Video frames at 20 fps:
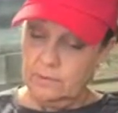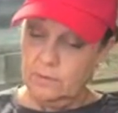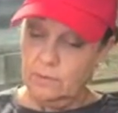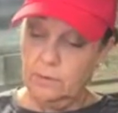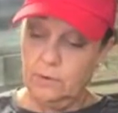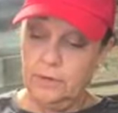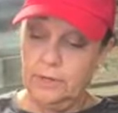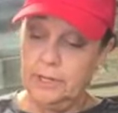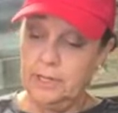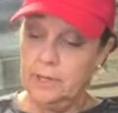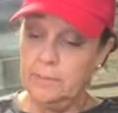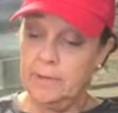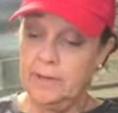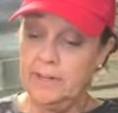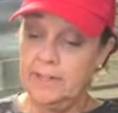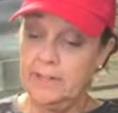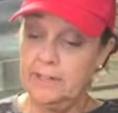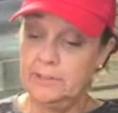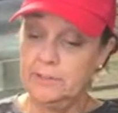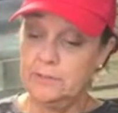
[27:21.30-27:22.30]
or
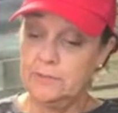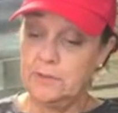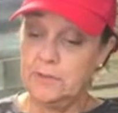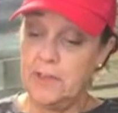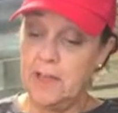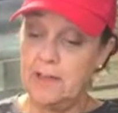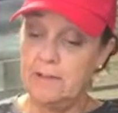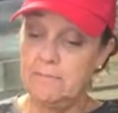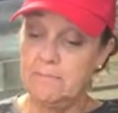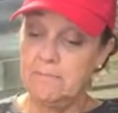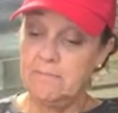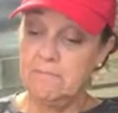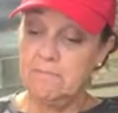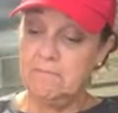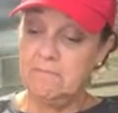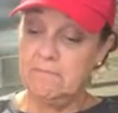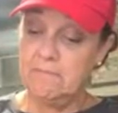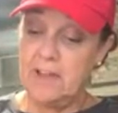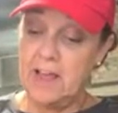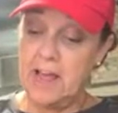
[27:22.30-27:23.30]
anybody else for that
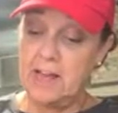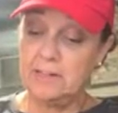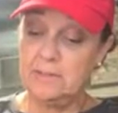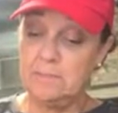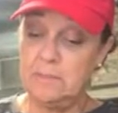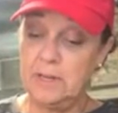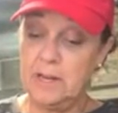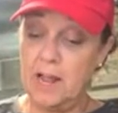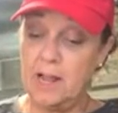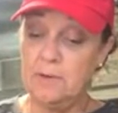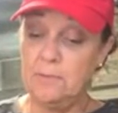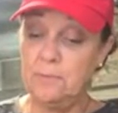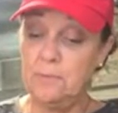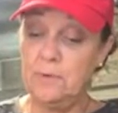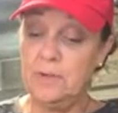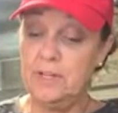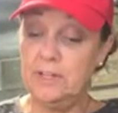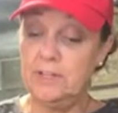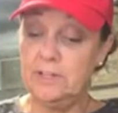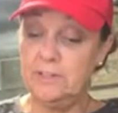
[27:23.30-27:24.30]
fact, but I
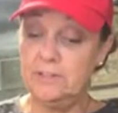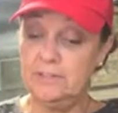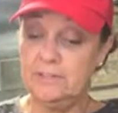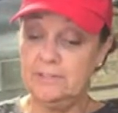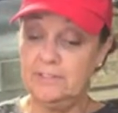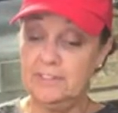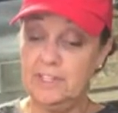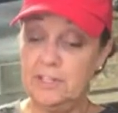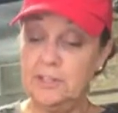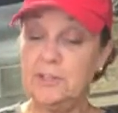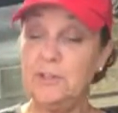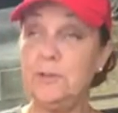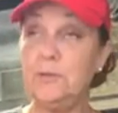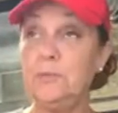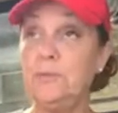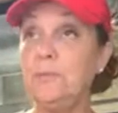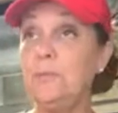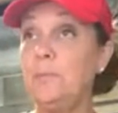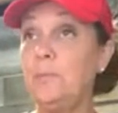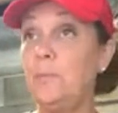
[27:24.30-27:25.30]
will tell
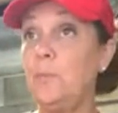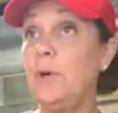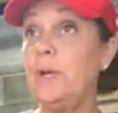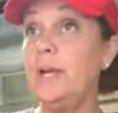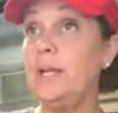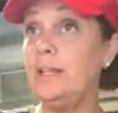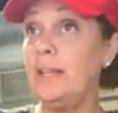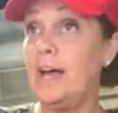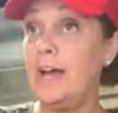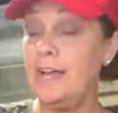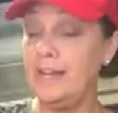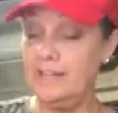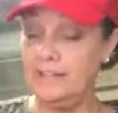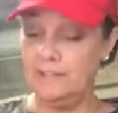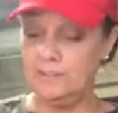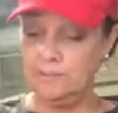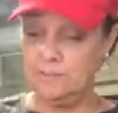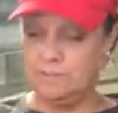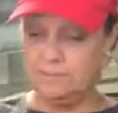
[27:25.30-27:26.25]
you what I like,